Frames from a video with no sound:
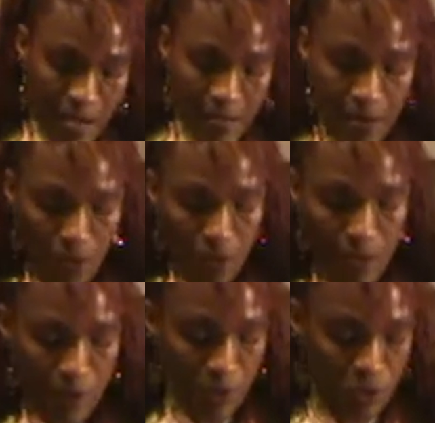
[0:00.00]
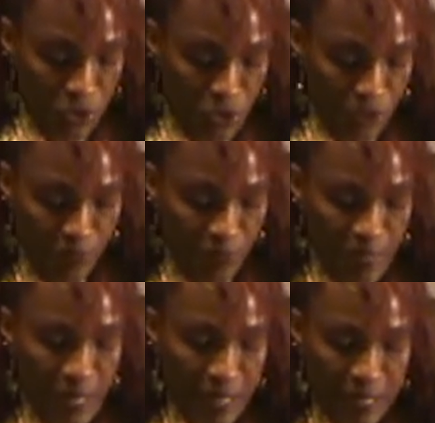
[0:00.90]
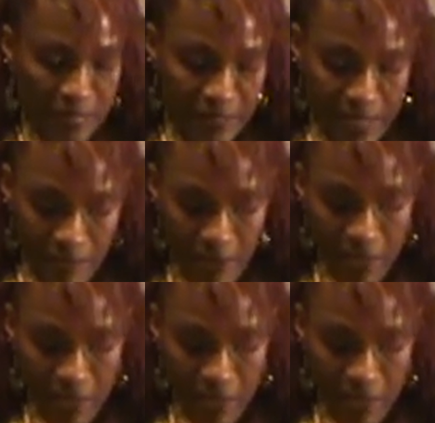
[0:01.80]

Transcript: Now all I want to do is take my